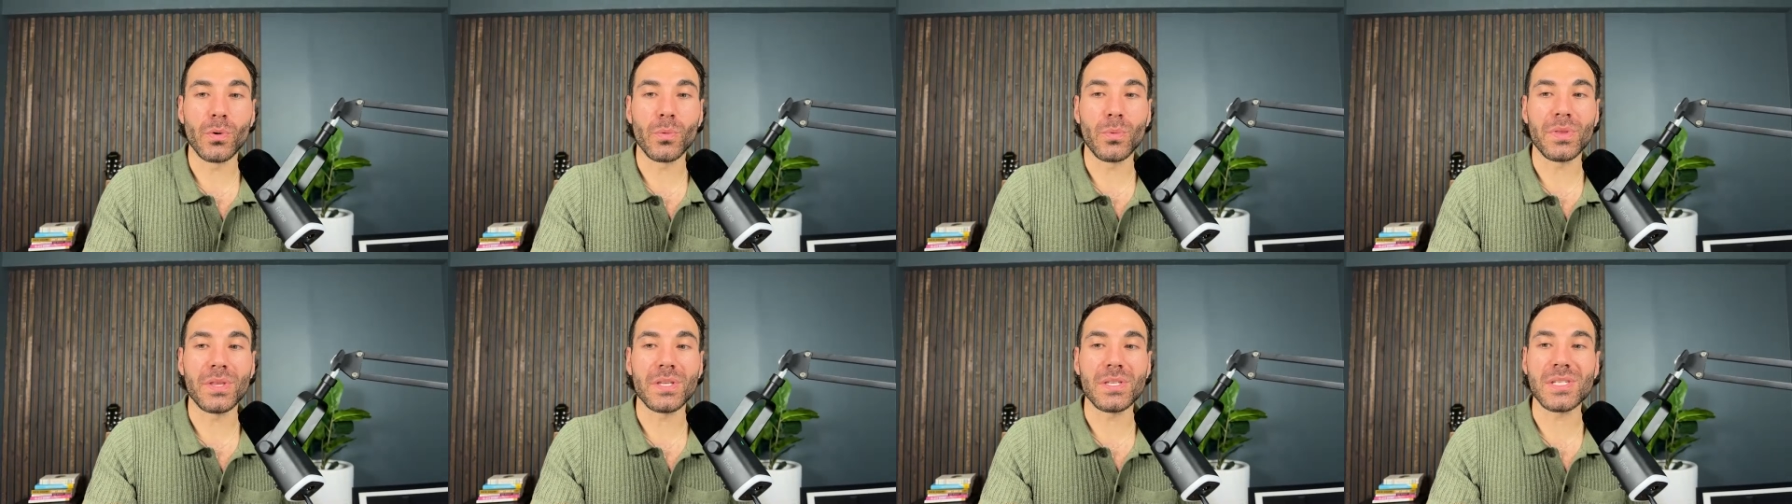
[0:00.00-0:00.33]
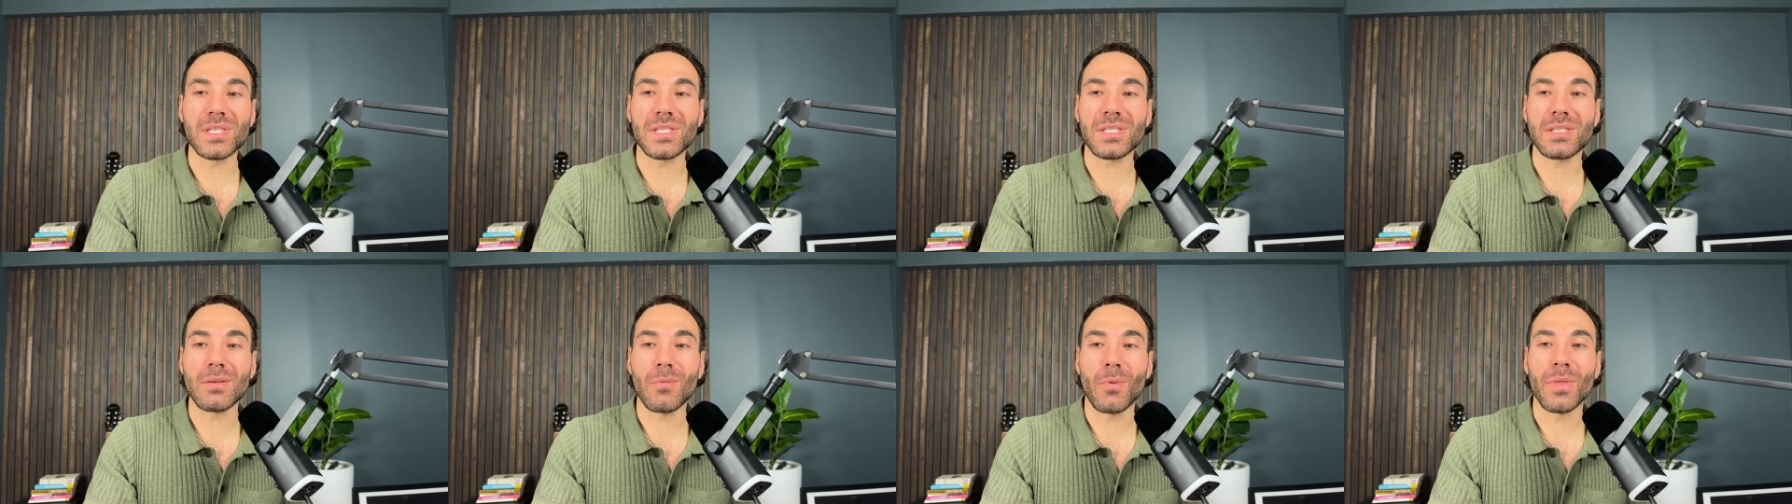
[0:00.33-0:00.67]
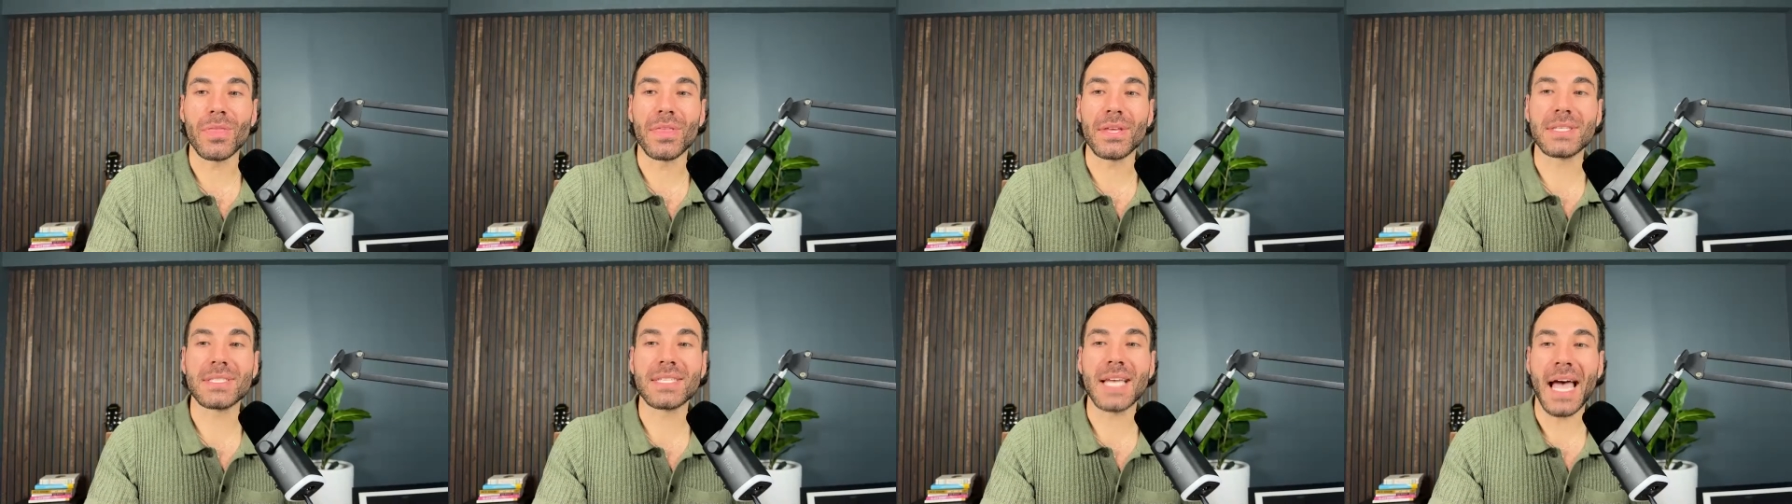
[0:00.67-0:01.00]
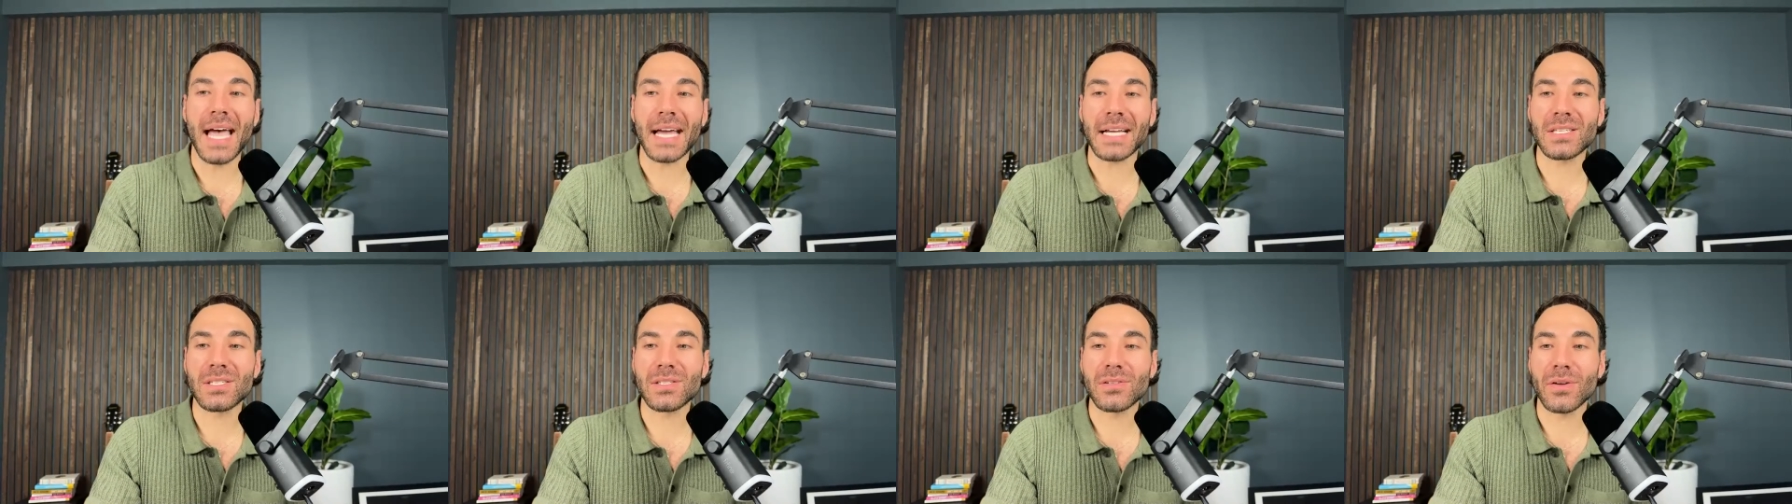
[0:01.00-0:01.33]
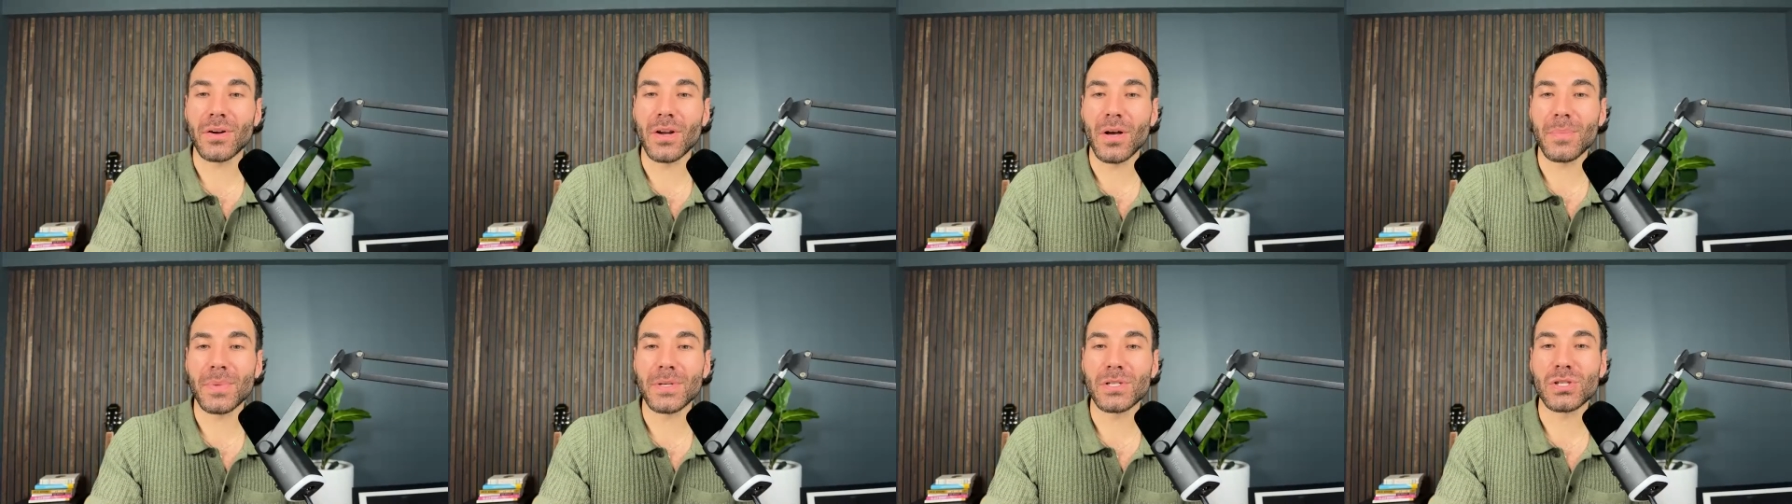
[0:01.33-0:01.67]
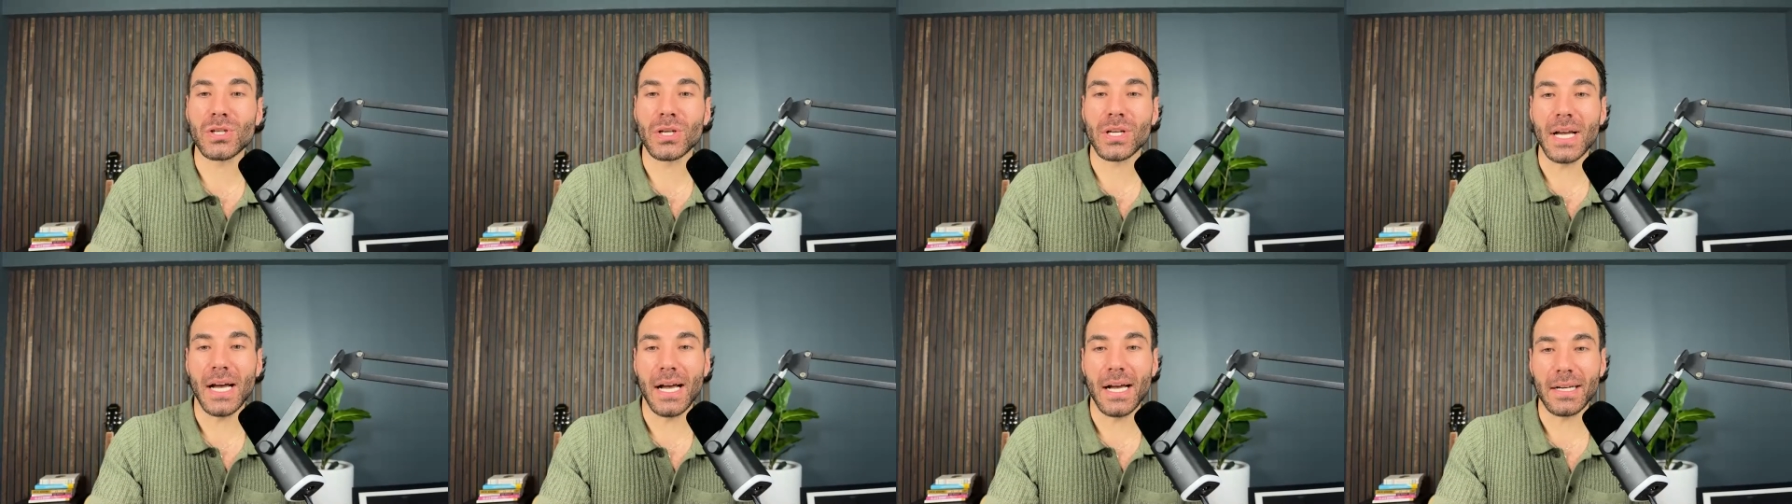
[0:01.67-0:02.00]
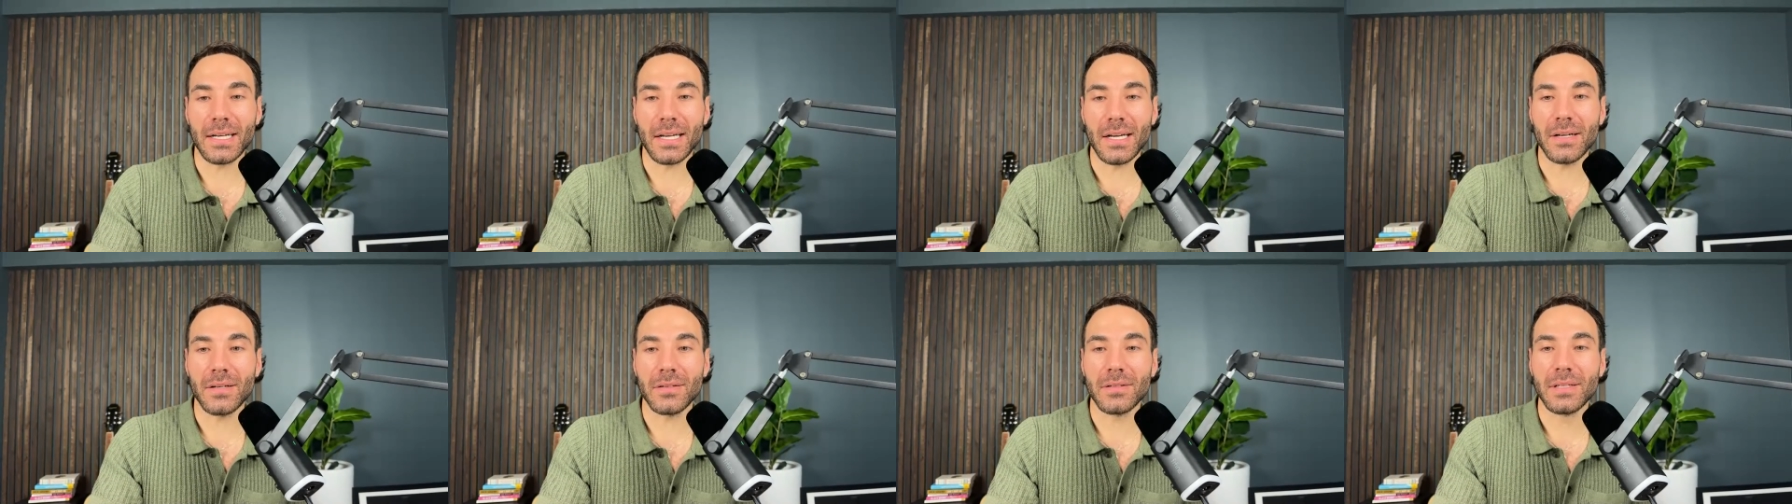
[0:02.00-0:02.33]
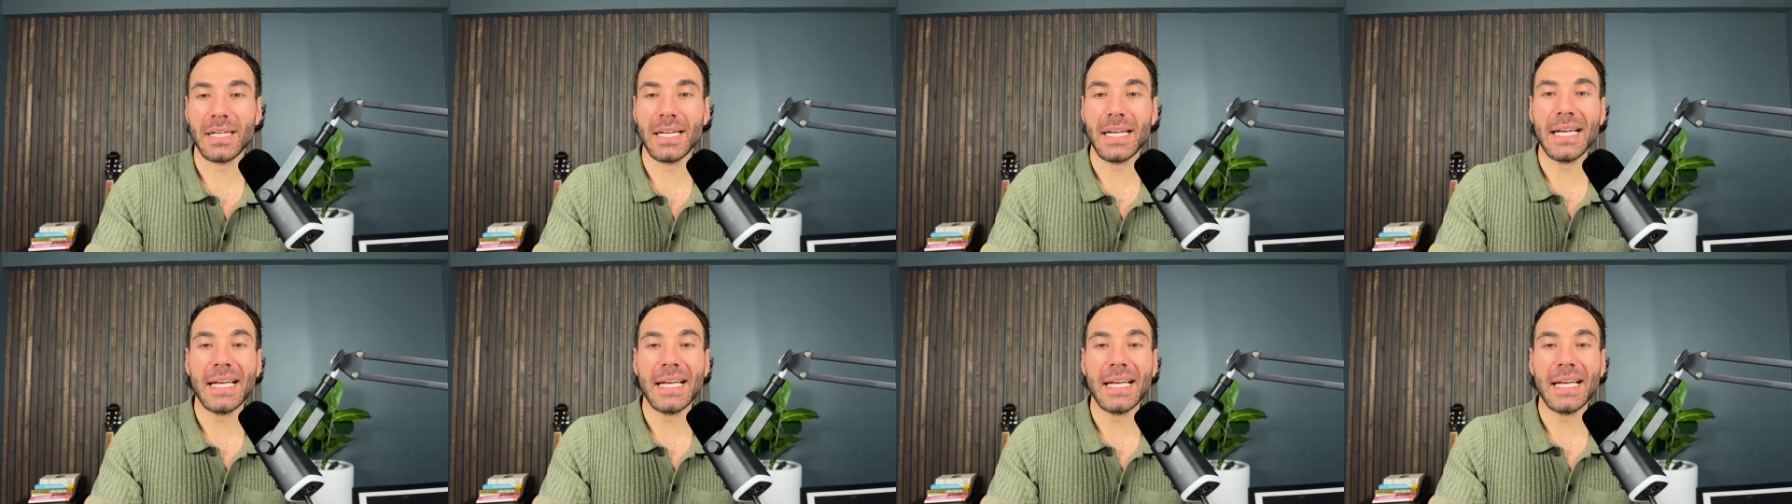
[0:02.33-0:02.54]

with a tech startup in Chicago.